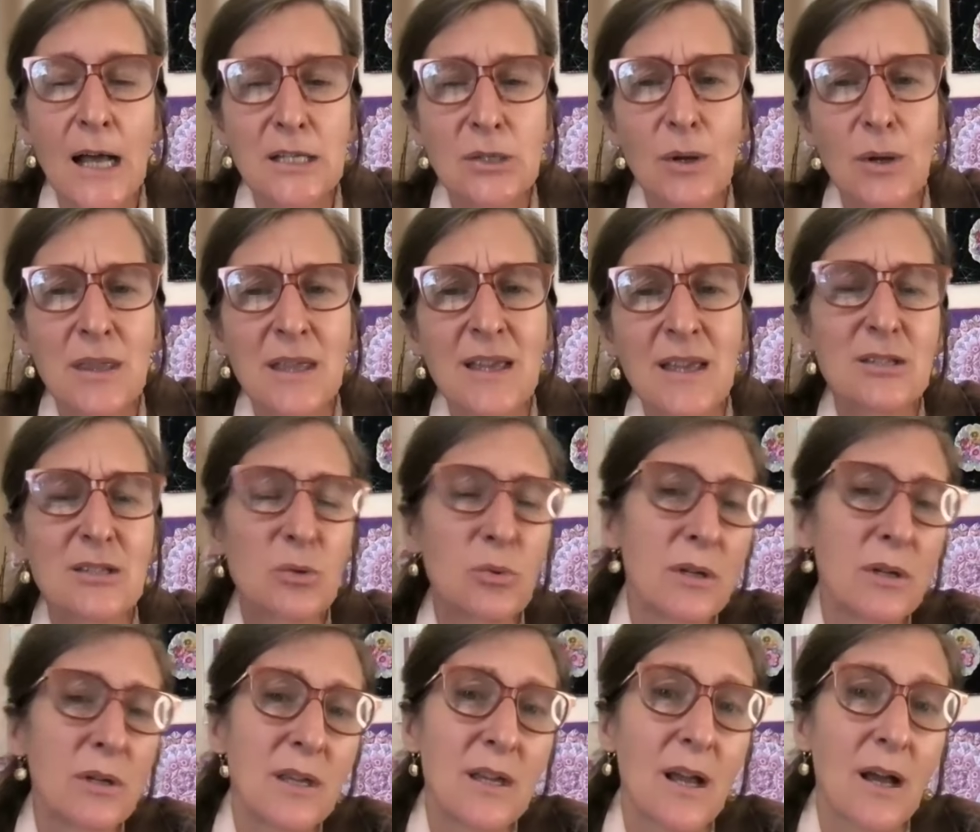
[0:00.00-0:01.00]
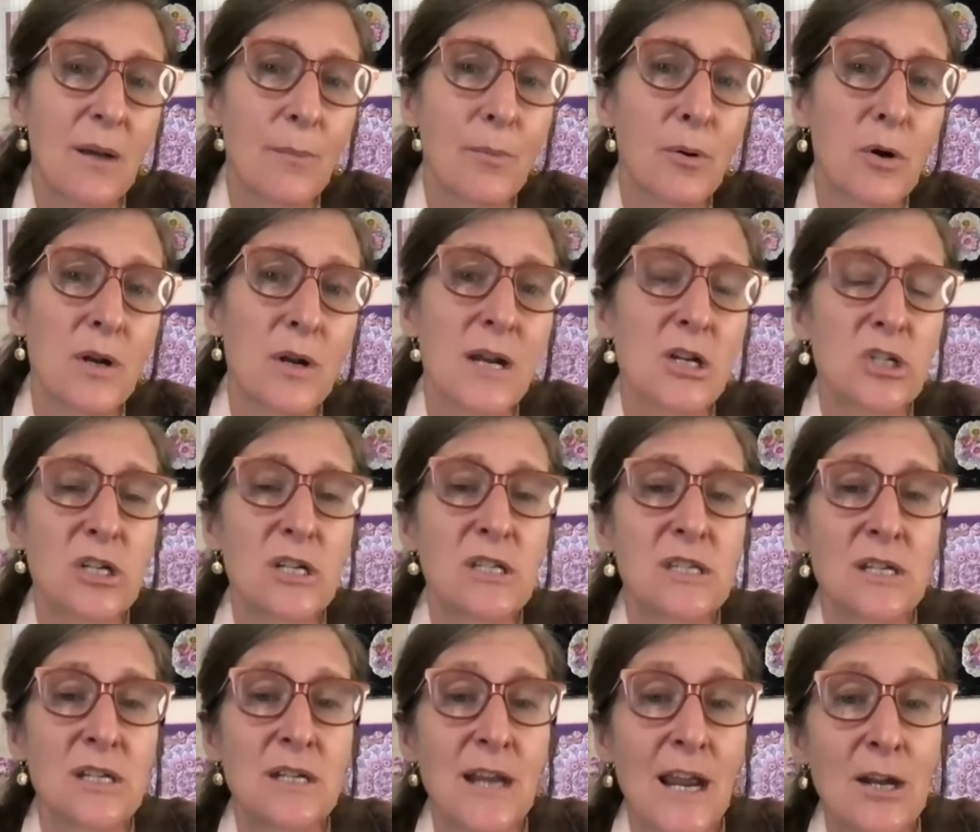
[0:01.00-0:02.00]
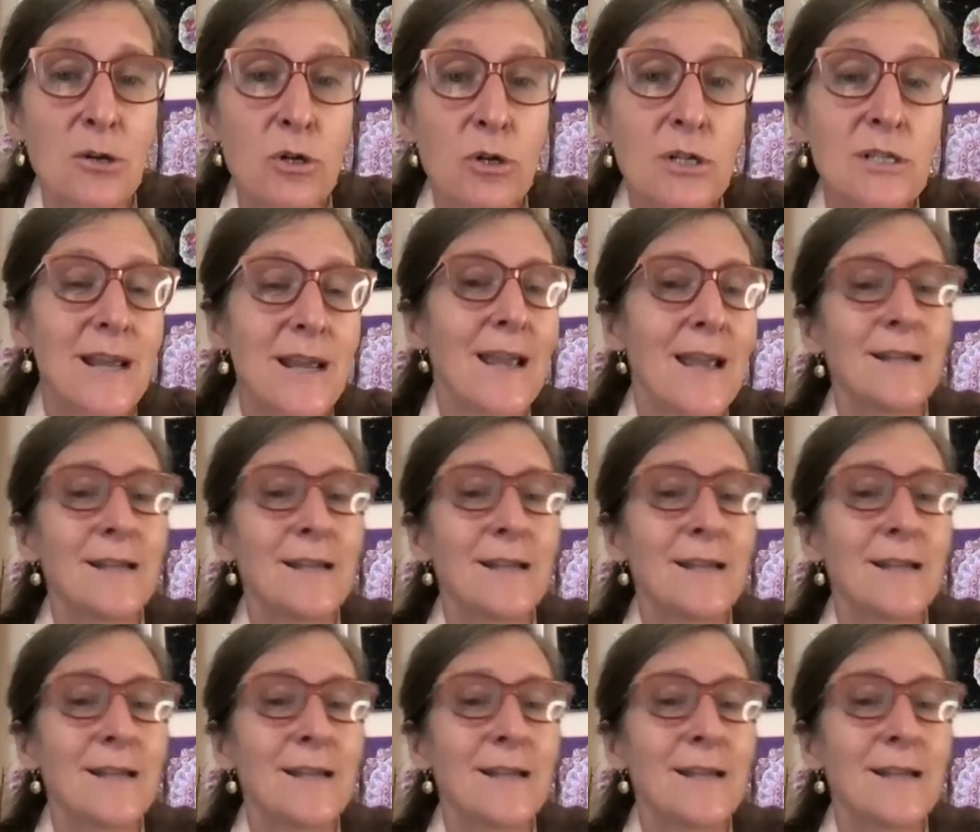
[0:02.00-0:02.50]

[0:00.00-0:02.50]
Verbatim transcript: So I think it's really a pernicious and dangerous.